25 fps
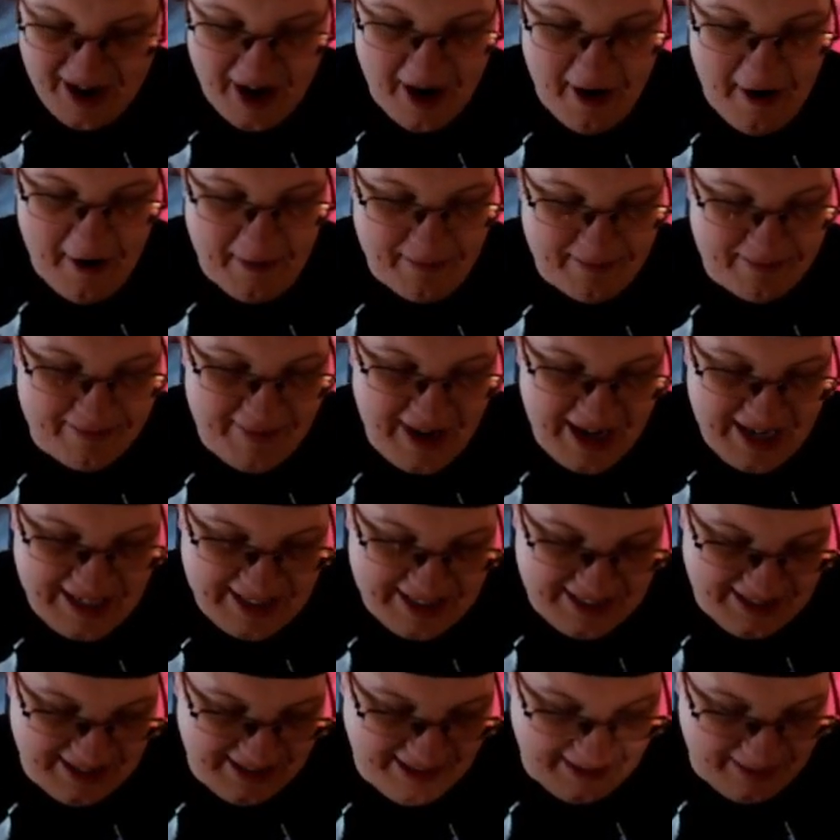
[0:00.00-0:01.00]

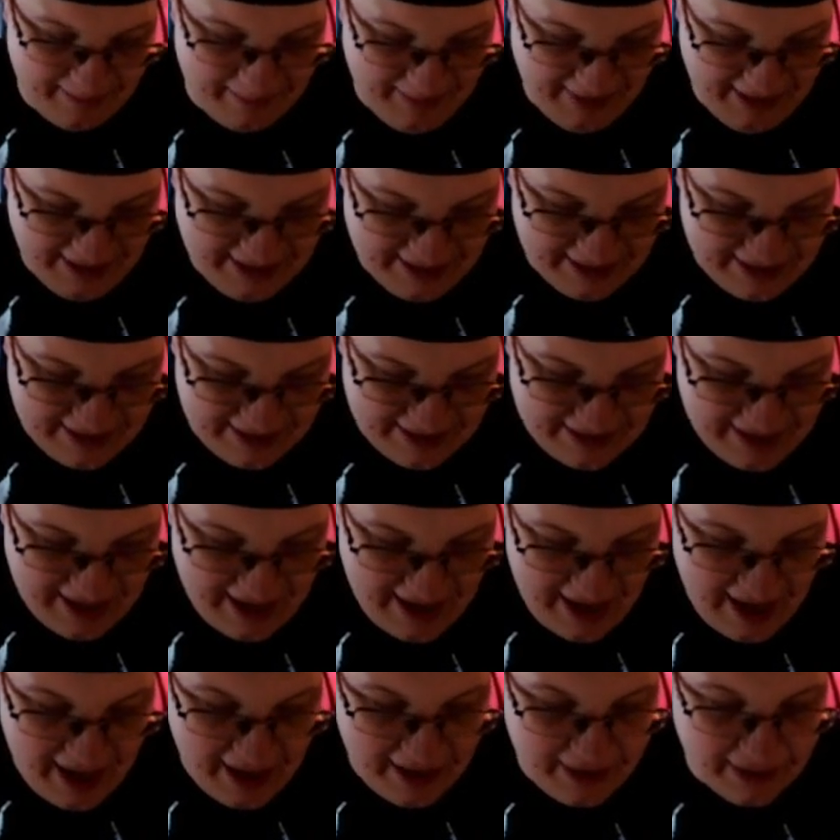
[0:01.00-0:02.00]
amazing because
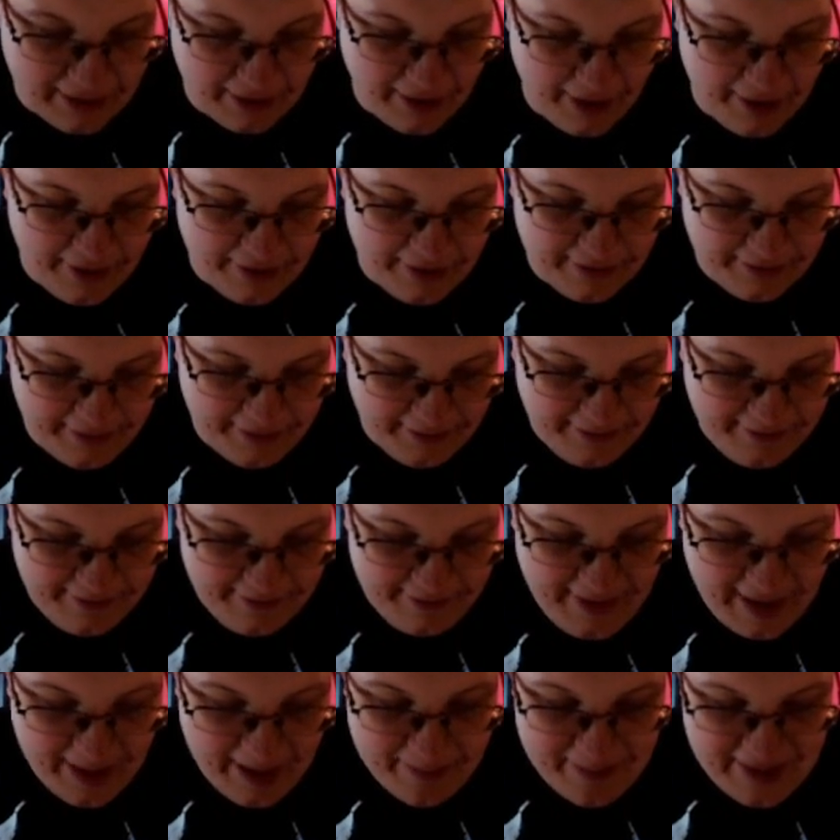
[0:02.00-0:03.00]
I love
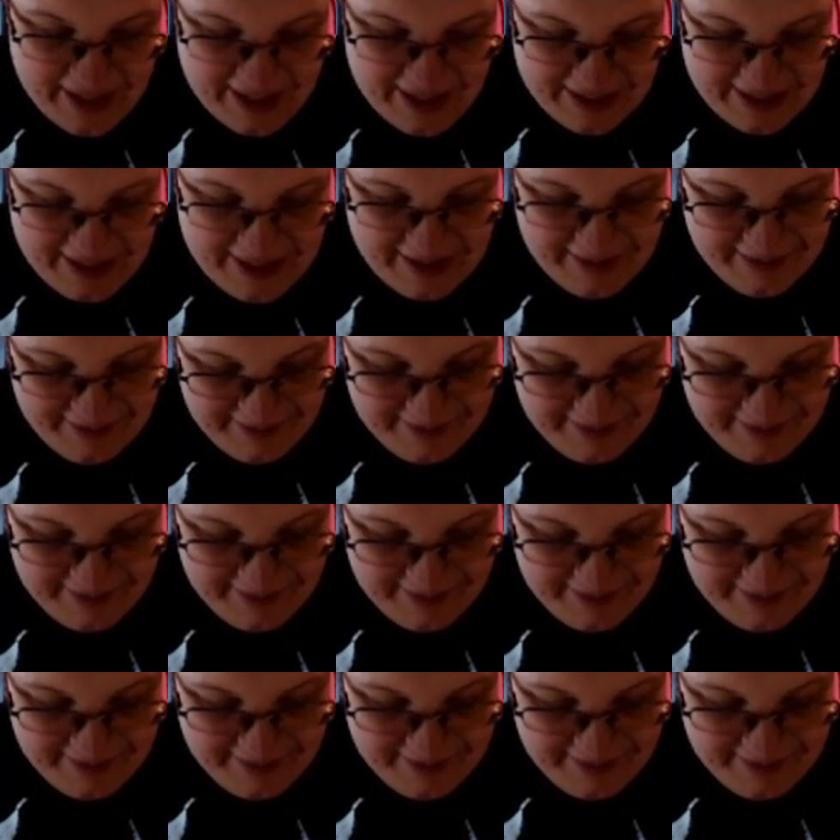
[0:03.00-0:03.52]
Figment.